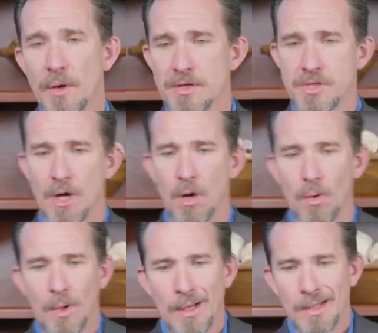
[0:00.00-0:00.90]
And
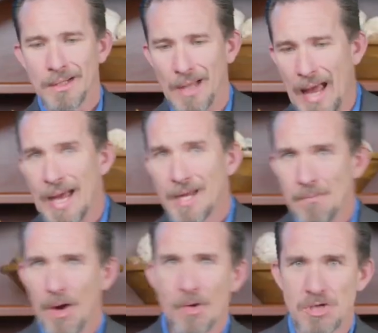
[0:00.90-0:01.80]
so, like
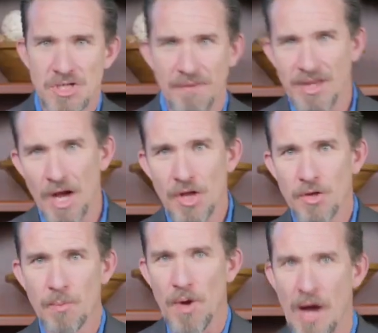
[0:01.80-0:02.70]
most of the
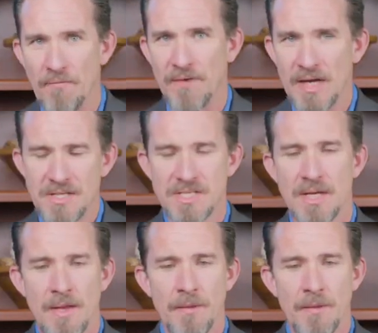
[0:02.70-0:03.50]
other prophets,